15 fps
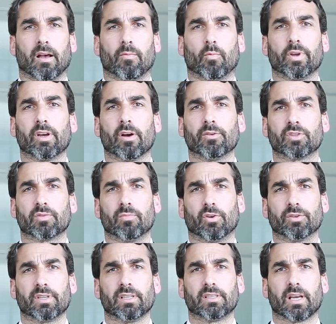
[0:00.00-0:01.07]
We go into
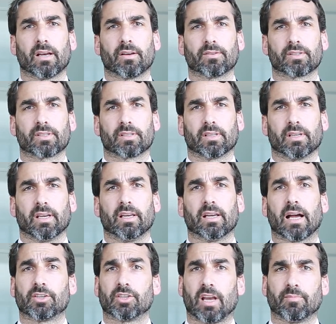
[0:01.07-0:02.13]
more details in
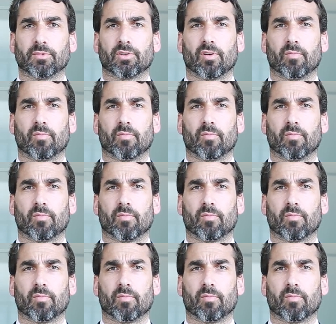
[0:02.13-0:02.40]
our chapter